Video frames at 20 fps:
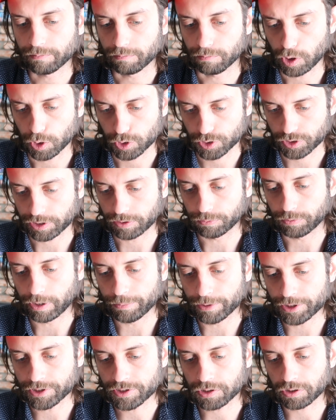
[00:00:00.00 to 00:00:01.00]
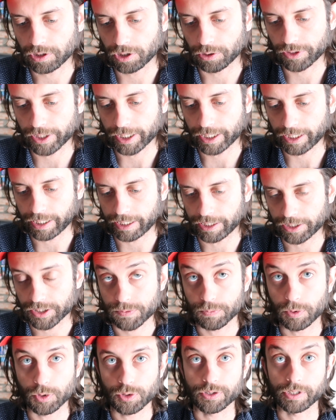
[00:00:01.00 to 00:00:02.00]
Mostly women's clothing and
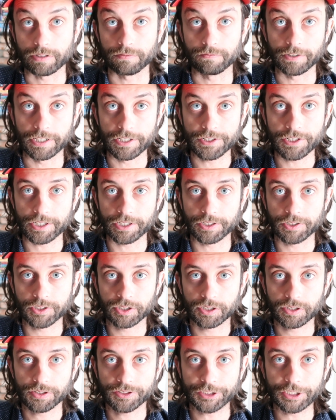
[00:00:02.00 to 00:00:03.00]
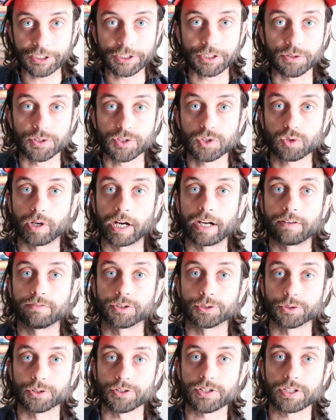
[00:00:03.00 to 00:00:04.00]
it's mostly vintage. Chico's
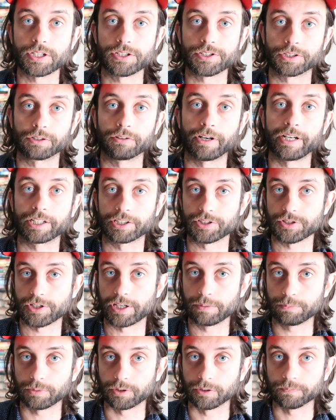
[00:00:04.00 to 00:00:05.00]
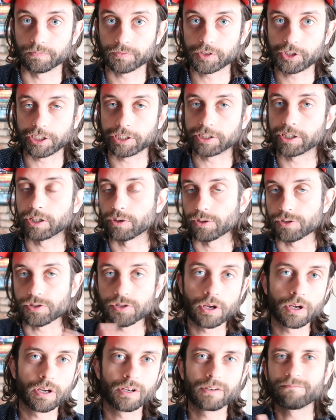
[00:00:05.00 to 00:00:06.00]
Travelers is a great example. Chico's,
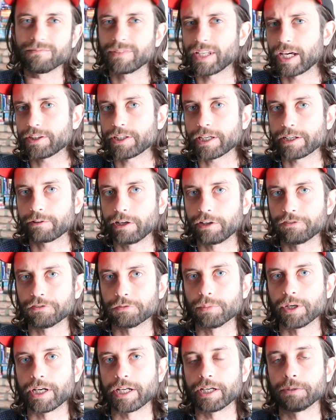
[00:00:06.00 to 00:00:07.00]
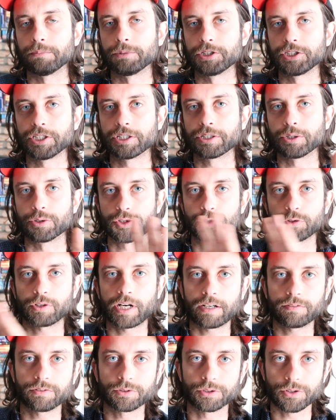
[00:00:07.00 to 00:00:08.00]
not that great of a brand, but Chico's
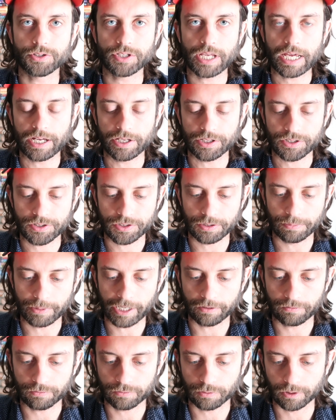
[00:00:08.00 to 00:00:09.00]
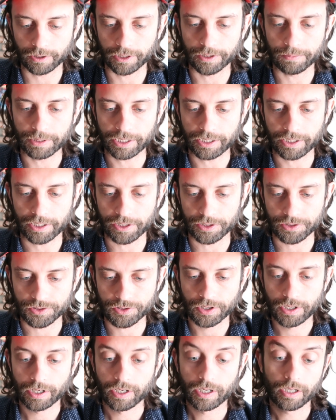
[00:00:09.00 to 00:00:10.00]
Travelers has demand for it
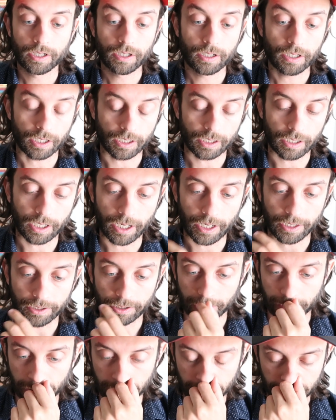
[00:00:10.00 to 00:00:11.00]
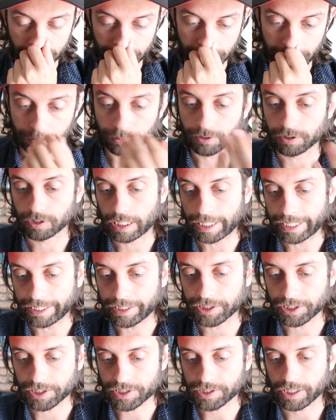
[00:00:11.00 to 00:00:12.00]
because a lot of people
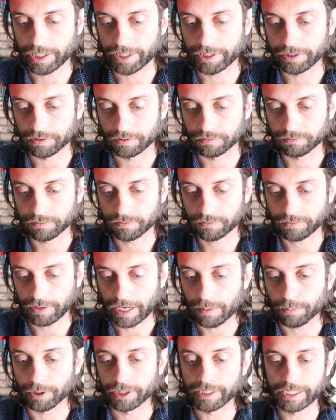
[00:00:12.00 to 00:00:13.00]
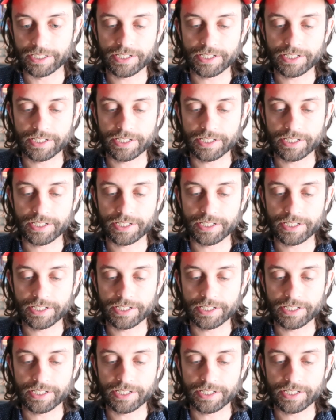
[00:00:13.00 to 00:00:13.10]
like this kind of fabric.